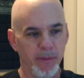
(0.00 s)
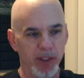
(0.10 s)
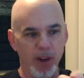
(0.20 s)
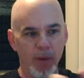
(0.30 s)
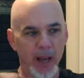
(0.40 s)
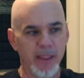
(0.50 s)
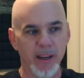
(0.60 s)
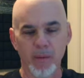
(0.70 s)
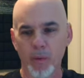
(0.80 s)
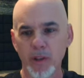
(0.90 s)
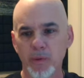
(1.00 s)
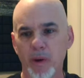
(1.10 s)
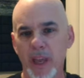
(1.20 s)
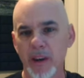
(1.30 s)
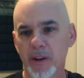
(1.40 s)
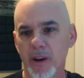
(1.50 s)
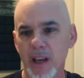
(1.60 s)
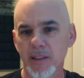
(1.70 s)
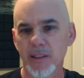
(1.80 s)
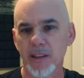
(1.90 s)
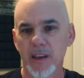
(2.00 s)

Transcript: Going out there at 128 across